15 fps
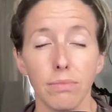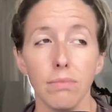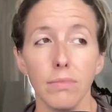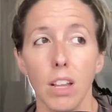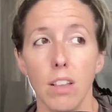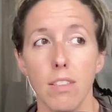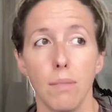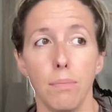
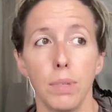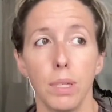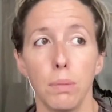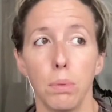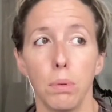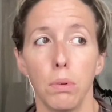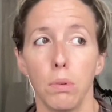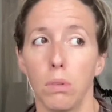some
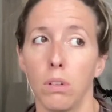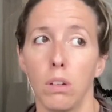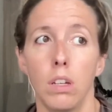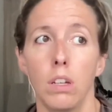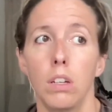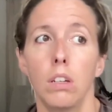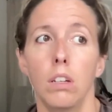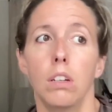people
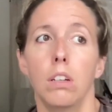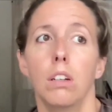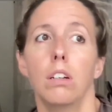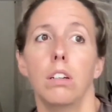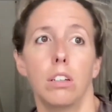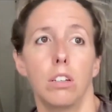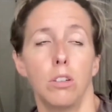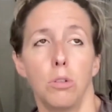
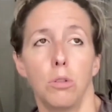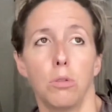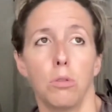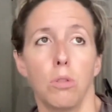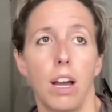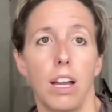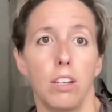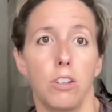who
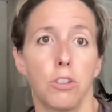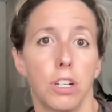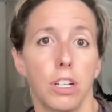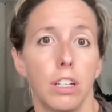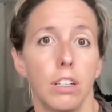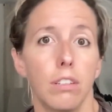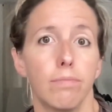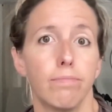I
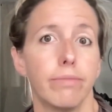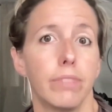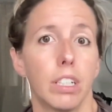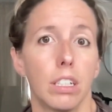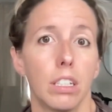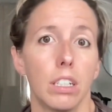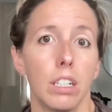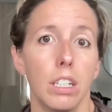treat
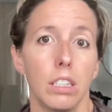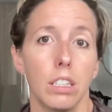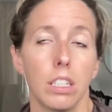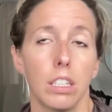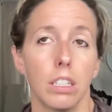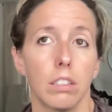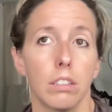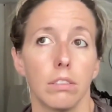are in
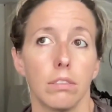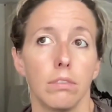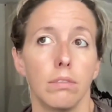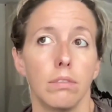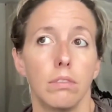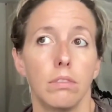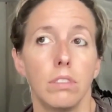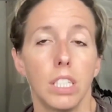their
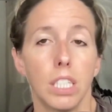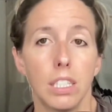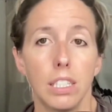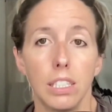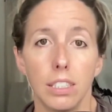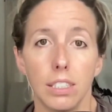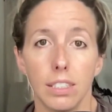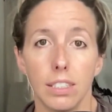
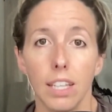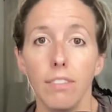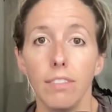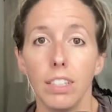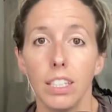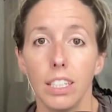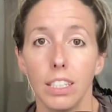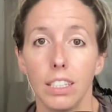60s and
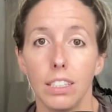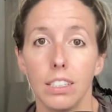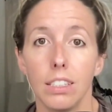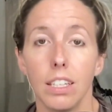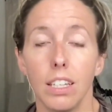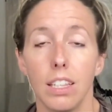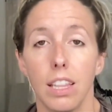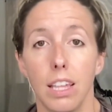70s,
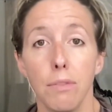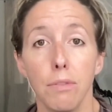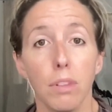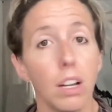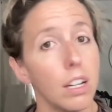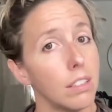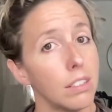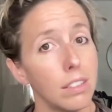and they've
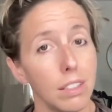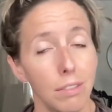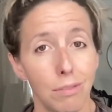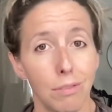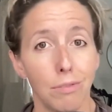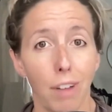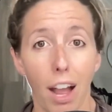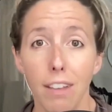lost
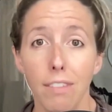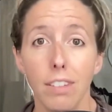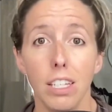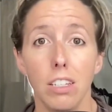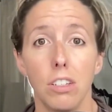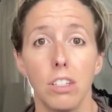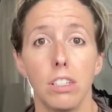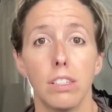5
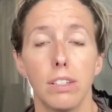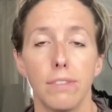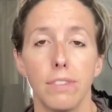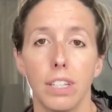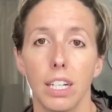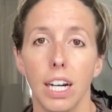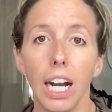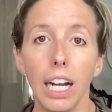inches of
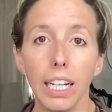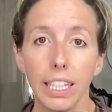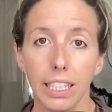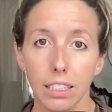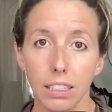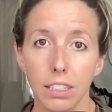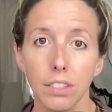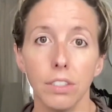their
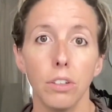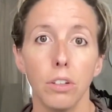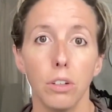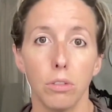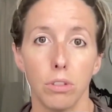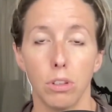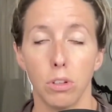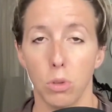height
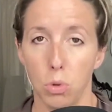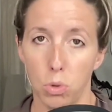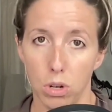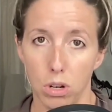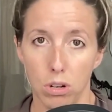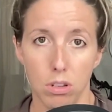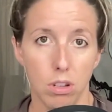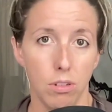over the
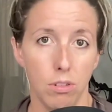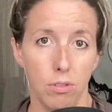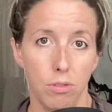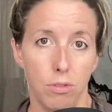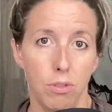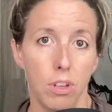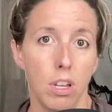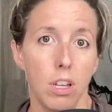course of
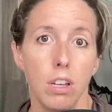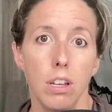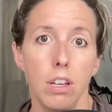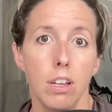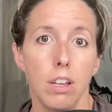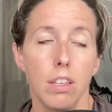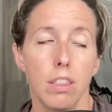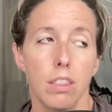
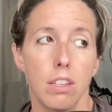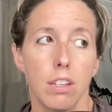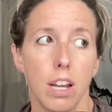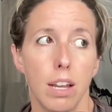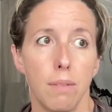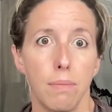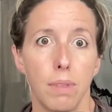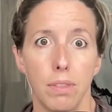the
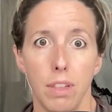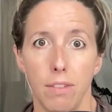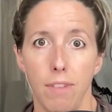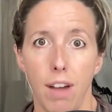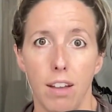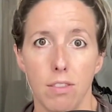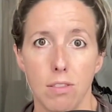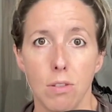time that they've
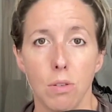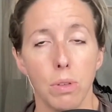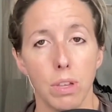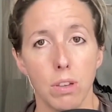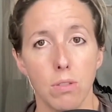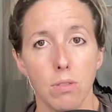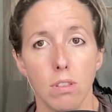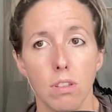had
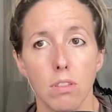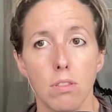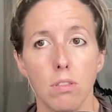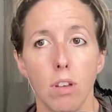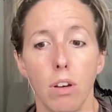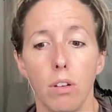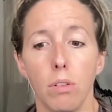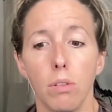scoliosis.
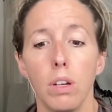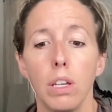So